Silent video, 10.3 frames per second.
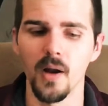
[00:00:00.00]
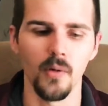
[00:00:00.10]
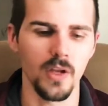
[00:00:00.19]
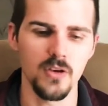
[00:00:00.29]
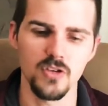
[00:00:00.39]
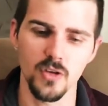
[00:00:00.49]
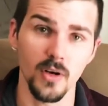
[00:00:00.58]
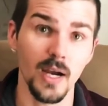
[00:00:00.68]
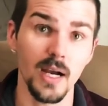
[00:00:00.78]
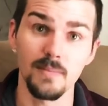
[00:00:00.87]
and we can use certain
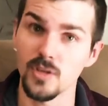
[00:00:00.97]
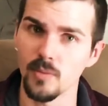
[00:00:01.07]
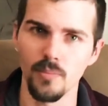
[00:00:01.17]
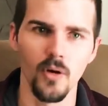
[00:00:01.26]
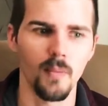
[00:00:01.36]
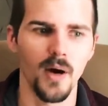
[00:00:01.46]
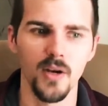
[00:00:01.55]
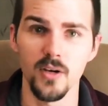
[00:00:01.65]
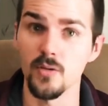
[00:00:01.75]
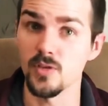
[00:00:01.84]
items, certain Pokemon, and use